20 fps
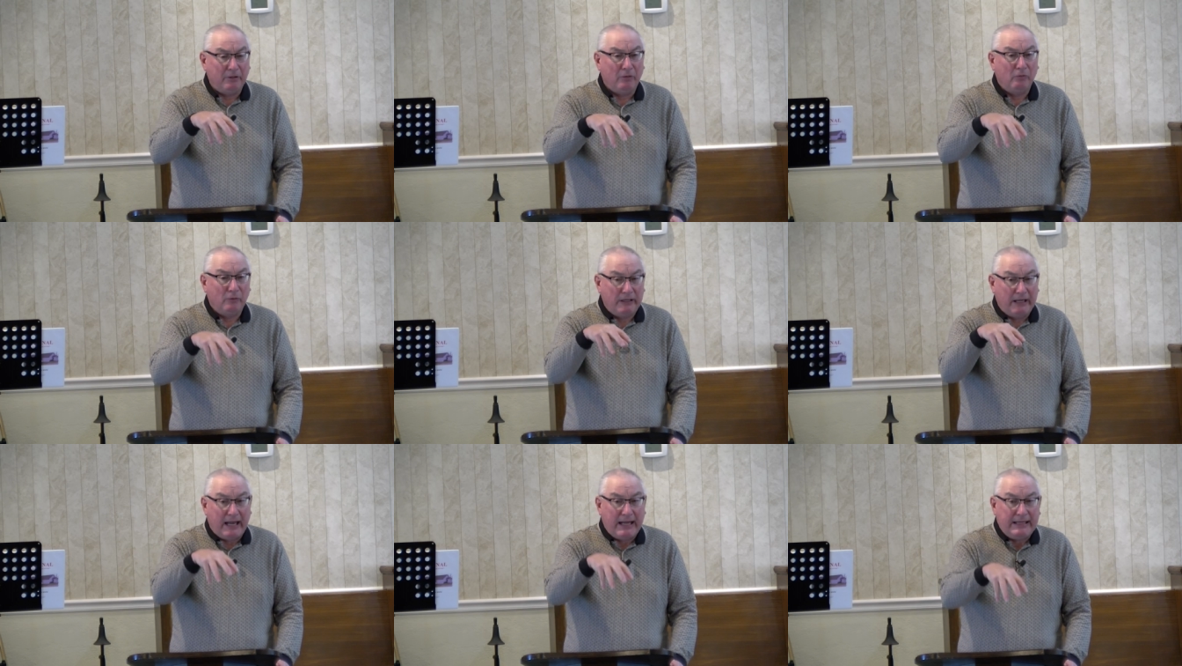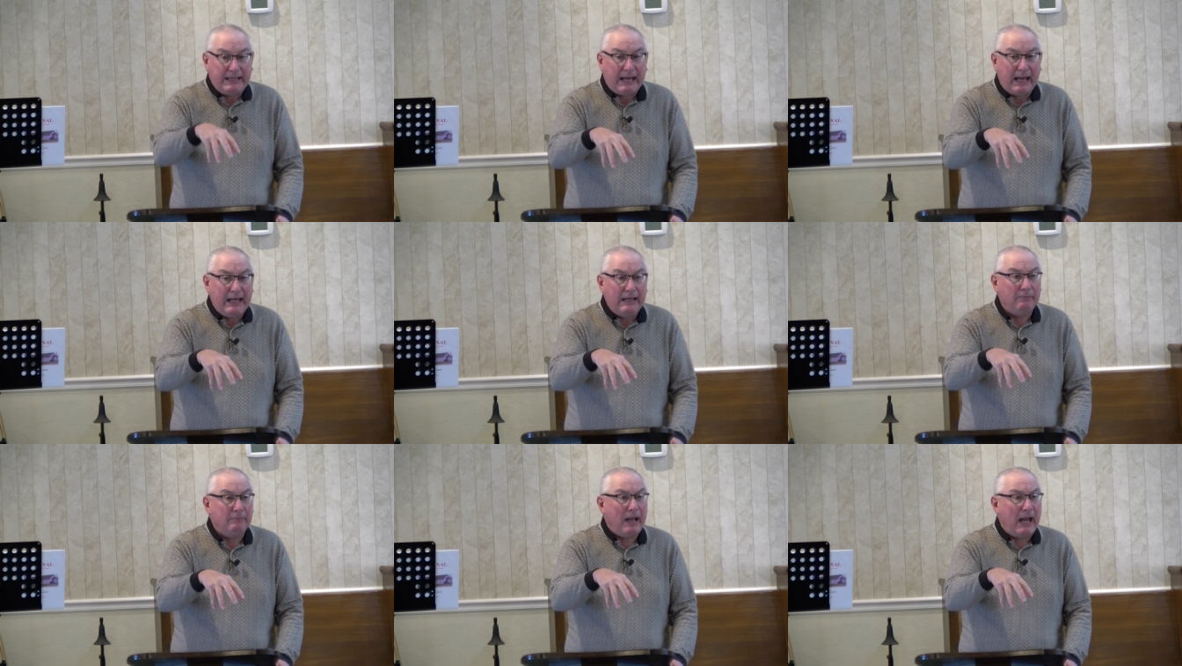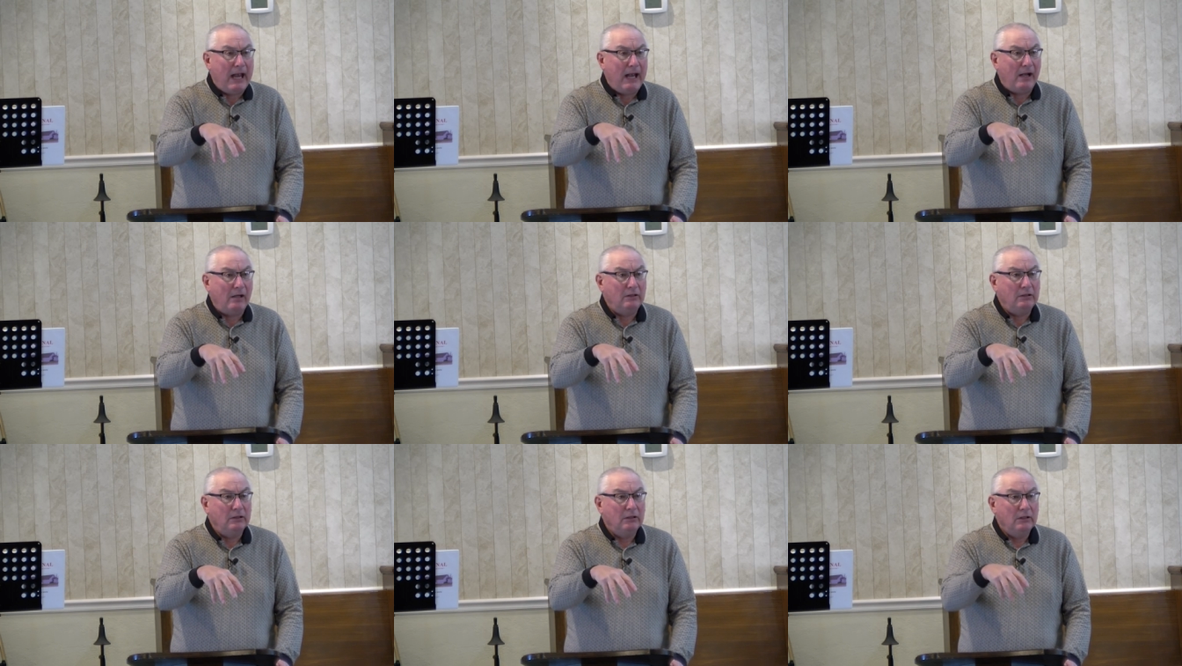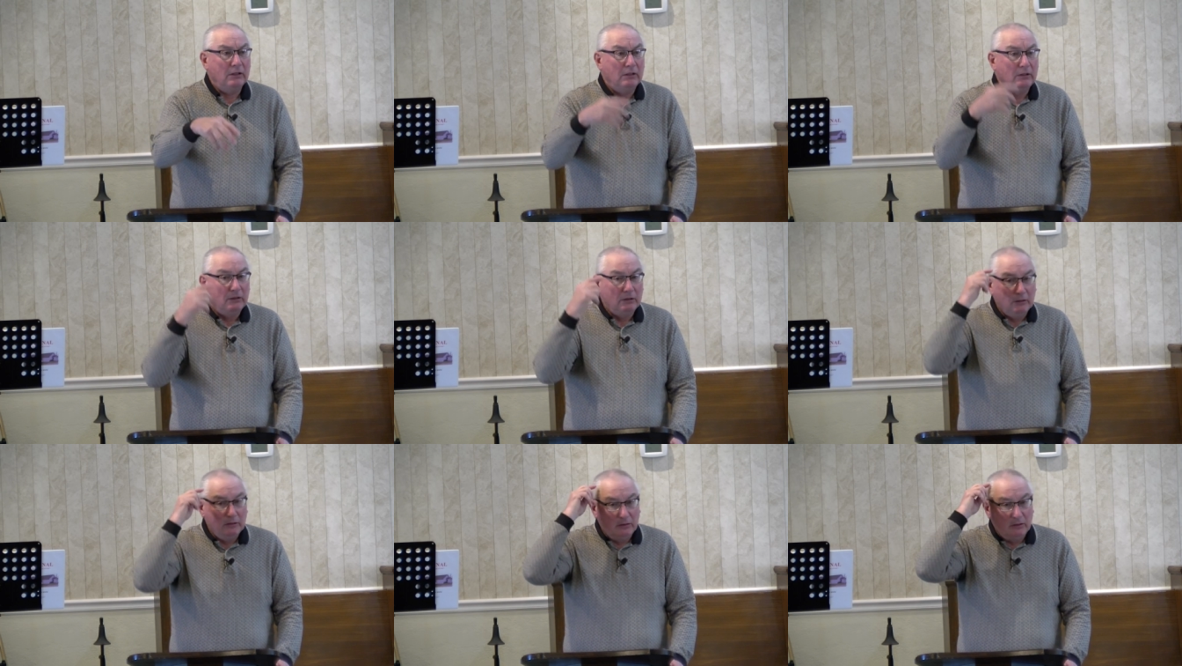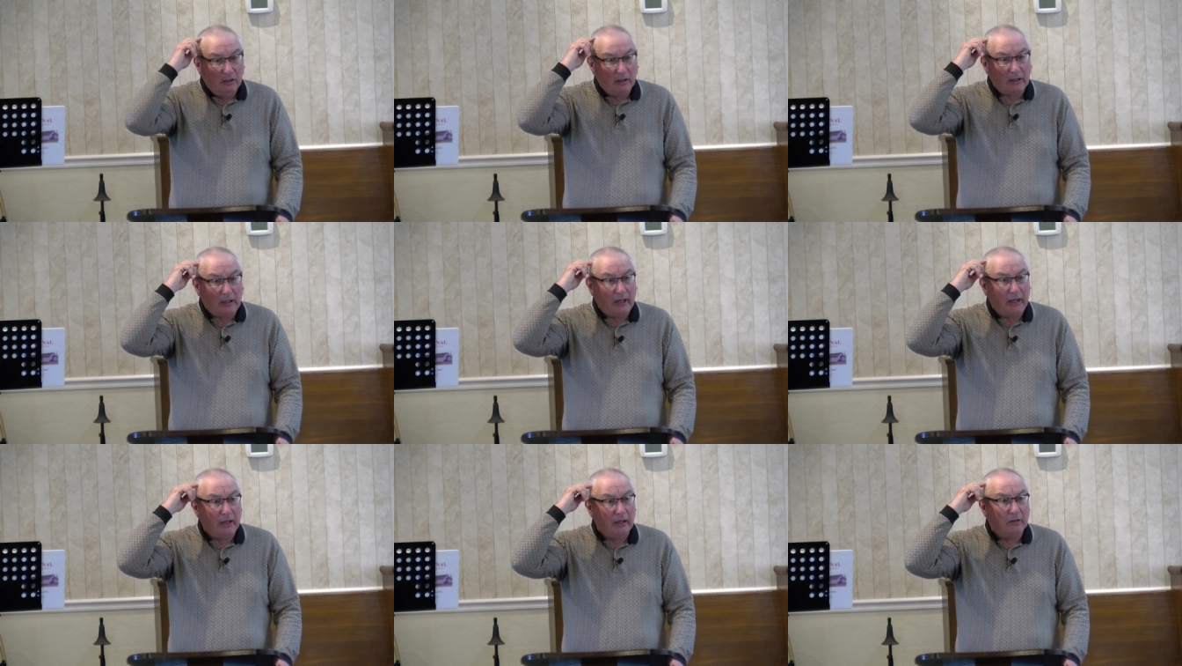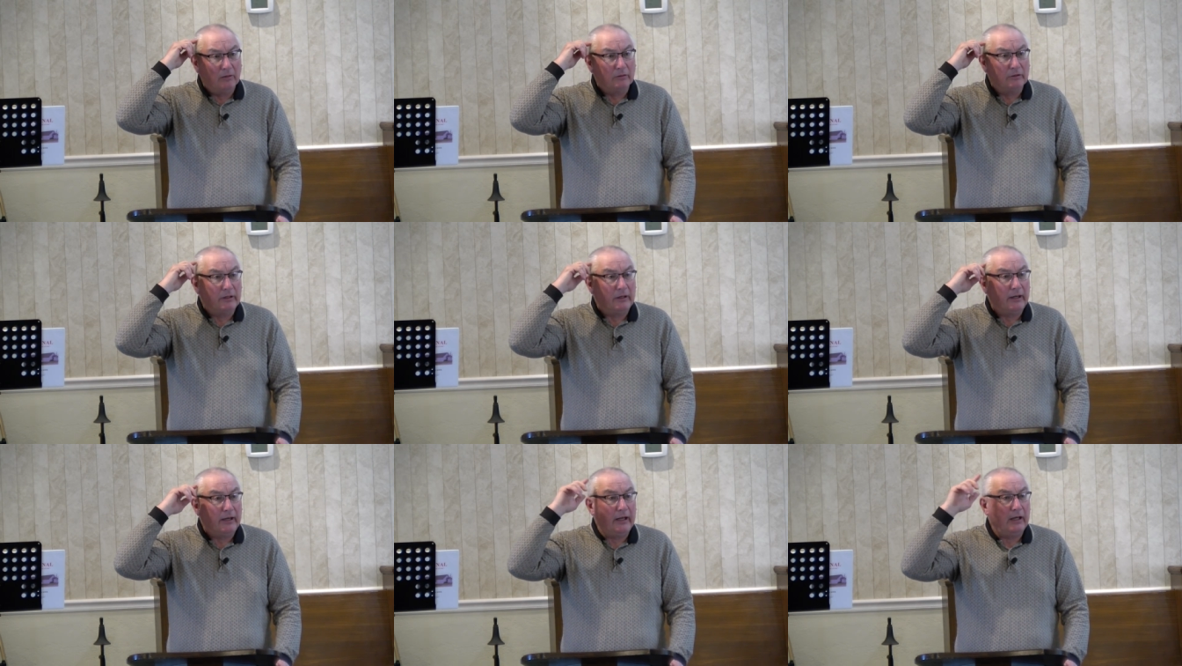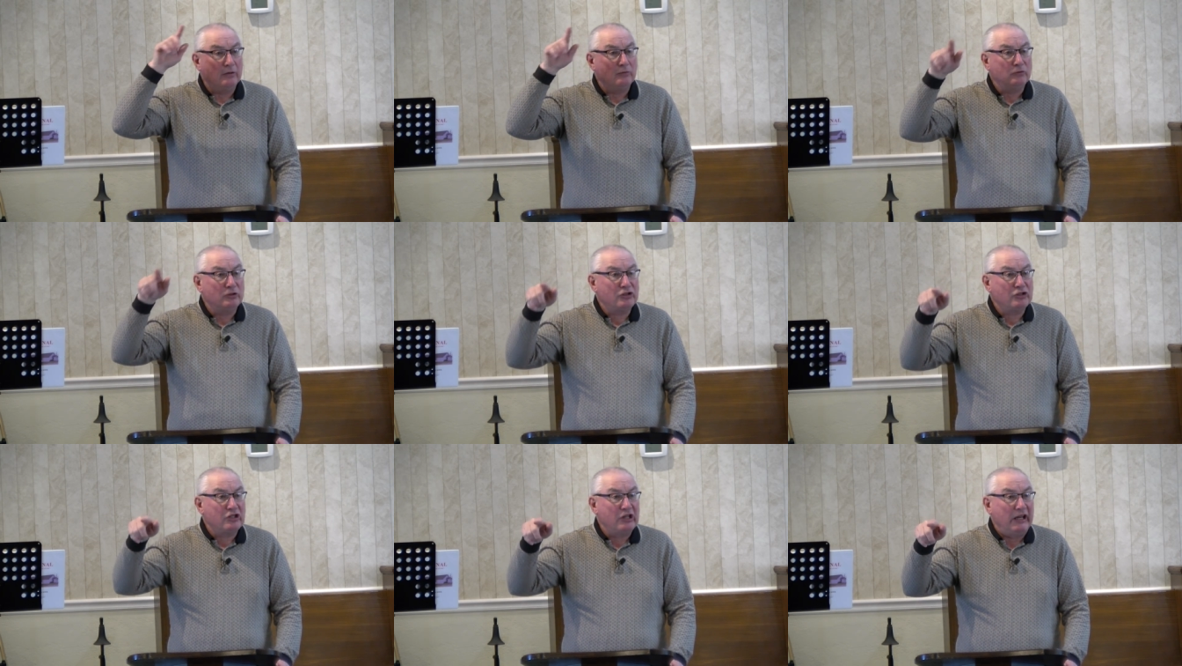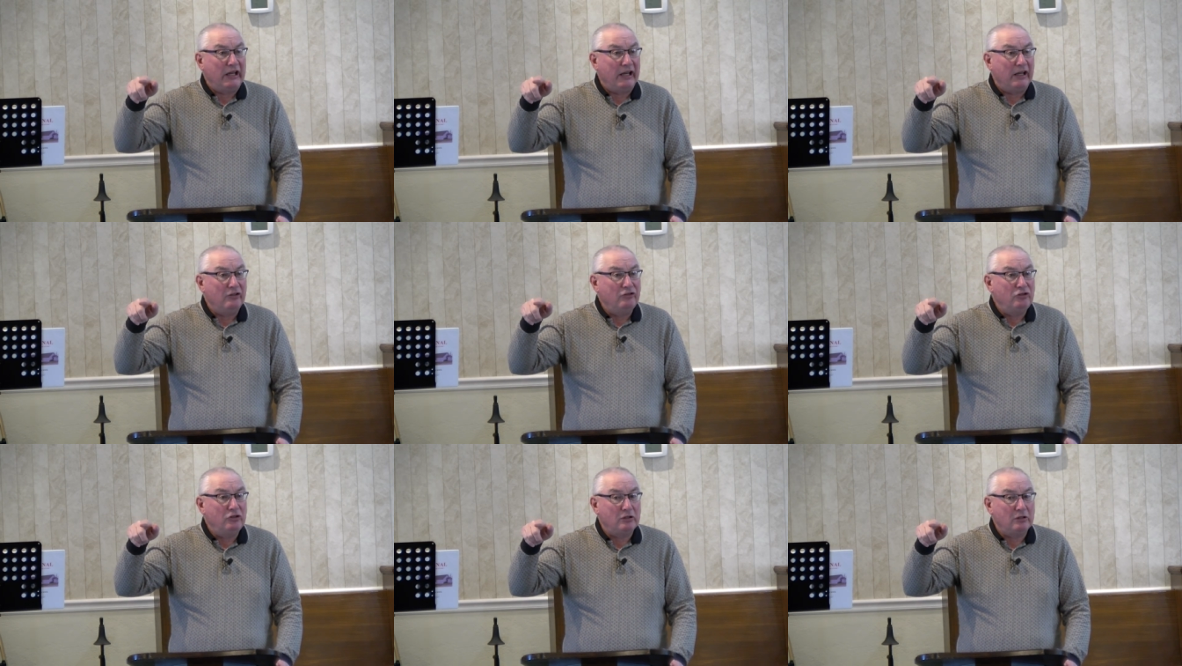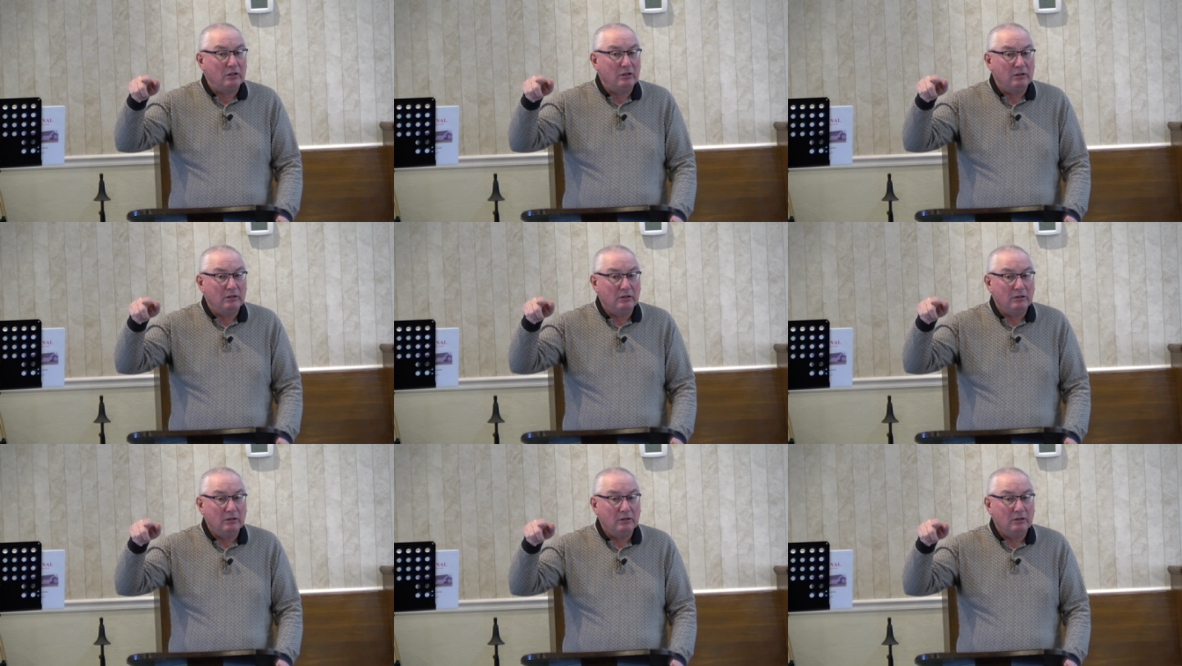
but when they came out, not a hair on their head was singed.